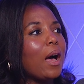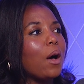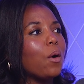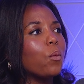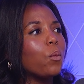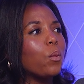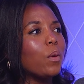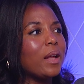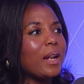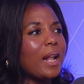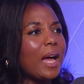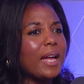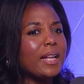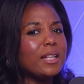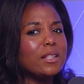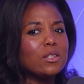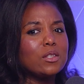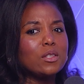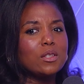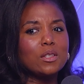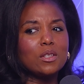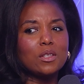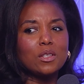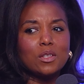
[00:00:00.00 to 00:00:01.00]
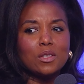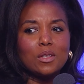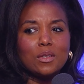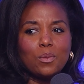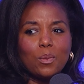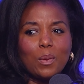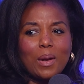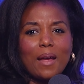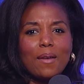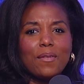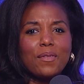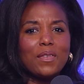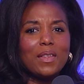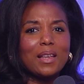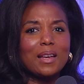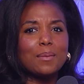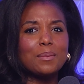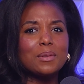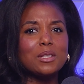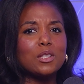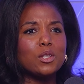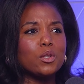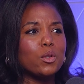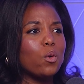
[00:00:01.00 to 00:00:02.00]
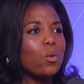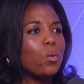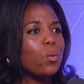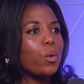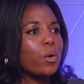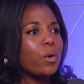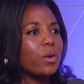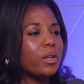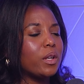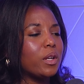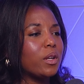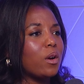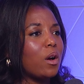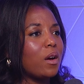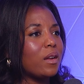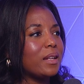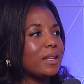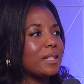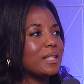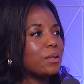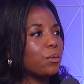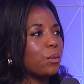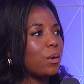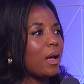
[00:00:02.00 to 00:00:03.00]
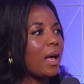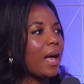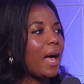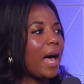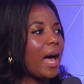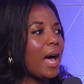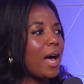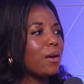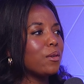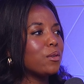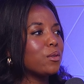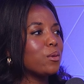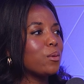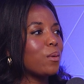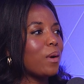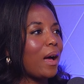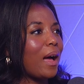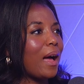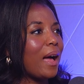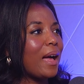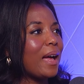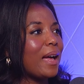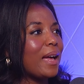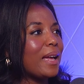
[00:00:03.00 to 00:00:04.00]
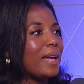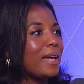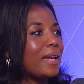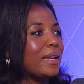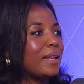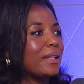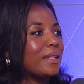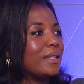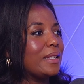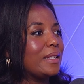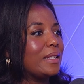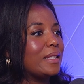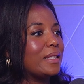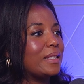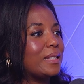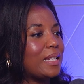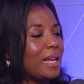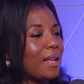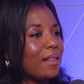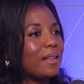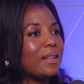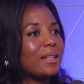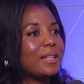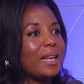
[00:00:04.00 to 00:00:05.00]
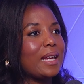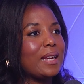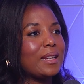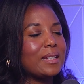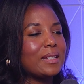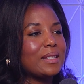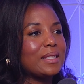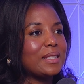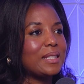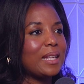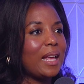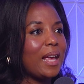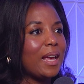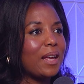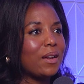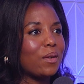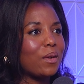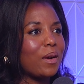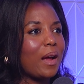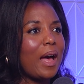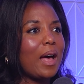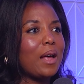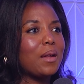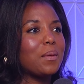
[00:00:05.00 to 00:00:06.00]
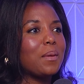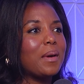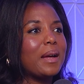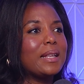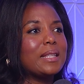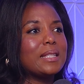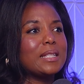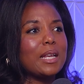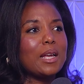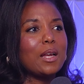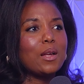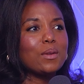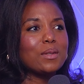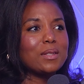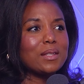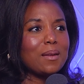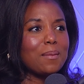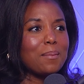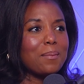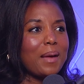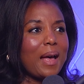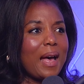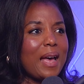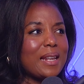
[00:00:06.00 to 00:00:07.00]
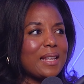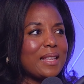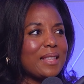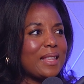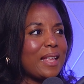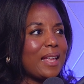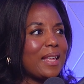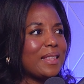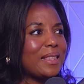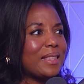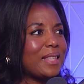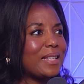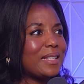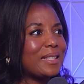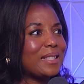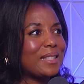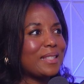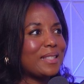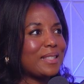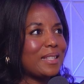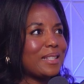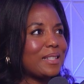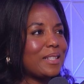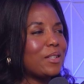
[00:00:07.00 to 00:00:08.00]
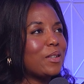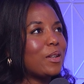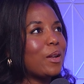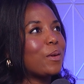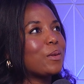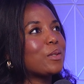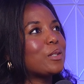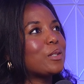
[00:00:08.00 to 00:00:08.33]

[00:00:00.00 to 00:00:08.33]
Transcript: What I what I feel like I'm still working on is well, how do I delegate a set or how do I tell somebody that this is the, you know,